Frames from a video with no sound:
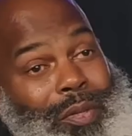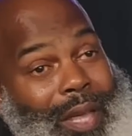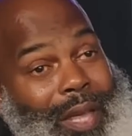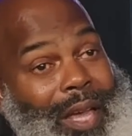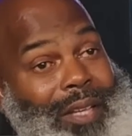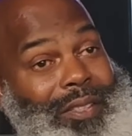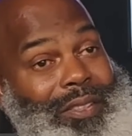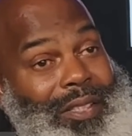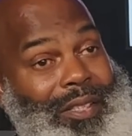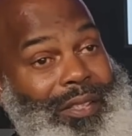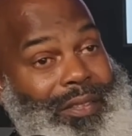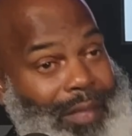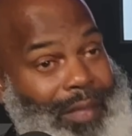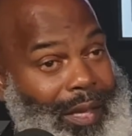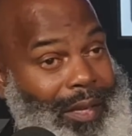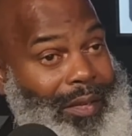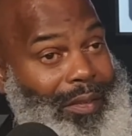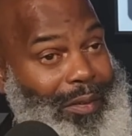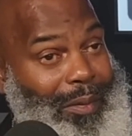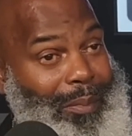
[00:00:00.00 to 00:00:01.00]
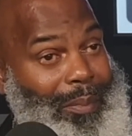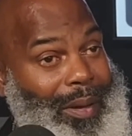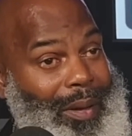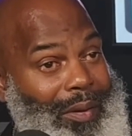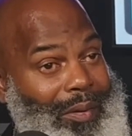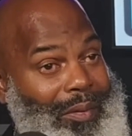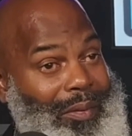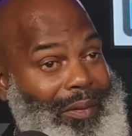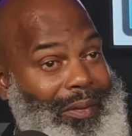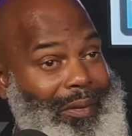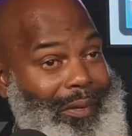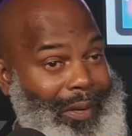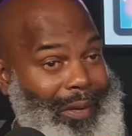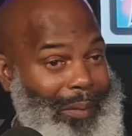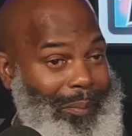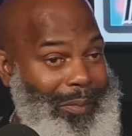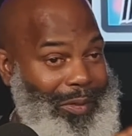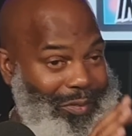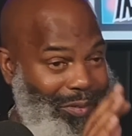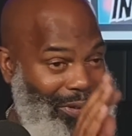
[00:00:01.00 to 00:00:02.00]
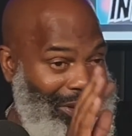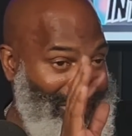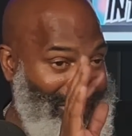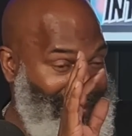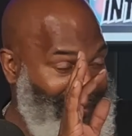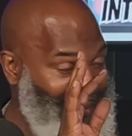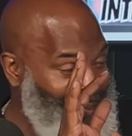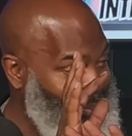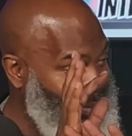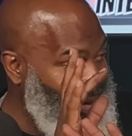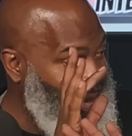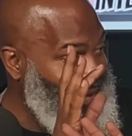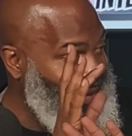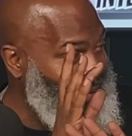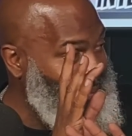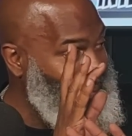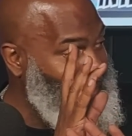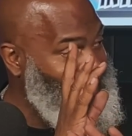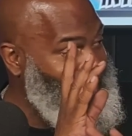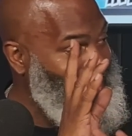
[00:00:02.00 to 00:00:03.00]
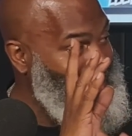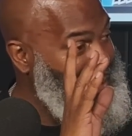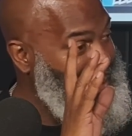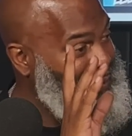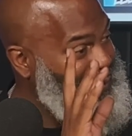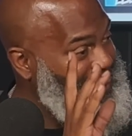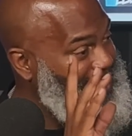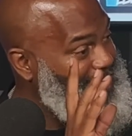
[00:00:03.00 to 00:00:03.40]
was actually thinking about, let me try to block it so my